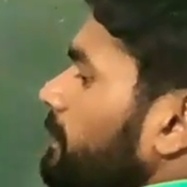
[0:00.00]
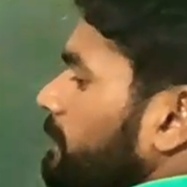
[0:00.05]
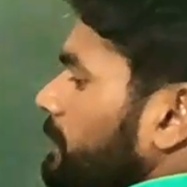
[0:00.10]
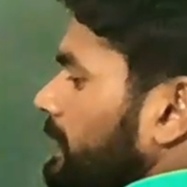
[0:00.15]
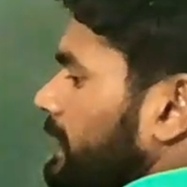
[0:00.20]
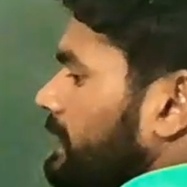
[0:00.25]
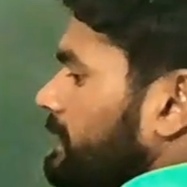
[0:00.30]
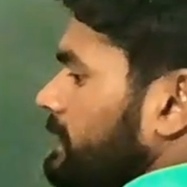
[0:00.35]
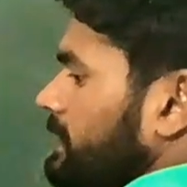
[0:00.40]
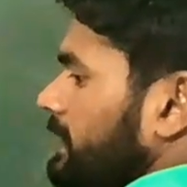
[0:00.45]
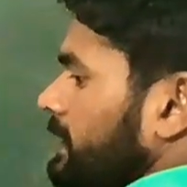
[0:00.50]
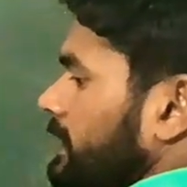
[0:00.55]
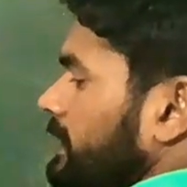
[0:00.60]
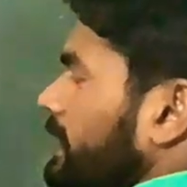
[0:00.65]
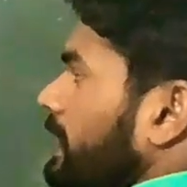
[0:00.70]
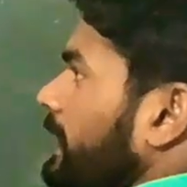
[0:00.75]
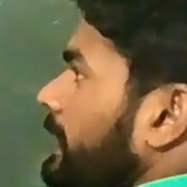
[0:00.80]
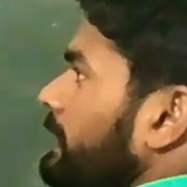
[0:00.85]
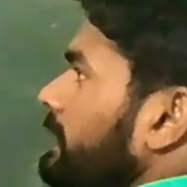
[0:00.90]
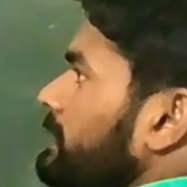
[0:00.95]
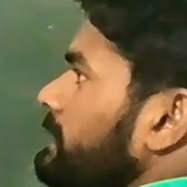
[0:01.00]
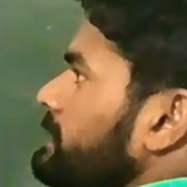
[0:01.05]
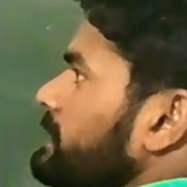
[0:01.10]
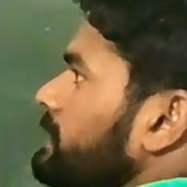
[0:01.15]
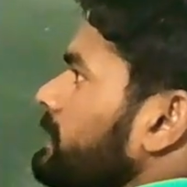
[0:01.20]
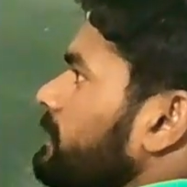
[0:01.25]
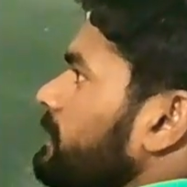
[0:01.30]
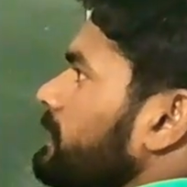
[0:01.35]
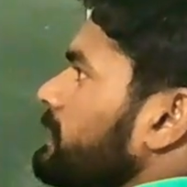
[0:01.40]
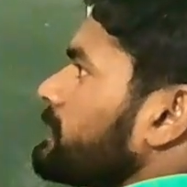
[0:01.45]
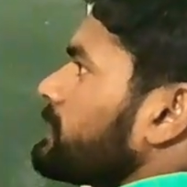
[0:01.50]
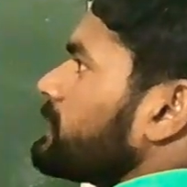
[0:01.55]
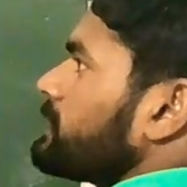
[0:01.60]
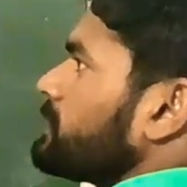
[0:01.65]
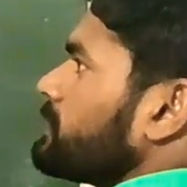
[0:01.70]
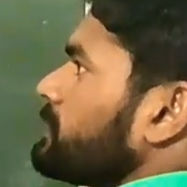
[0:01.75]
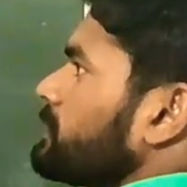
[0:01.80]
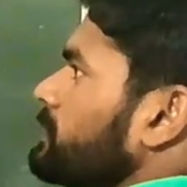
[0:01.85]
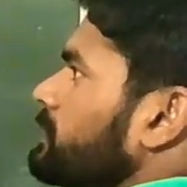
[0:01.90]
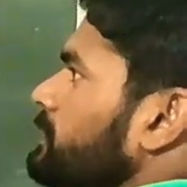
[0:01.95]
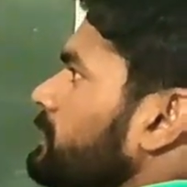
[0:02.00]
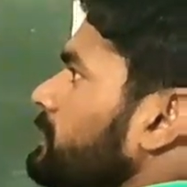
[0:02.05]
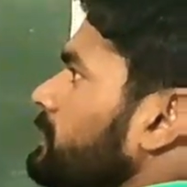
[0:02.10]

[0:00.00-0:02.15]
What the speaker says: implies that I is equals to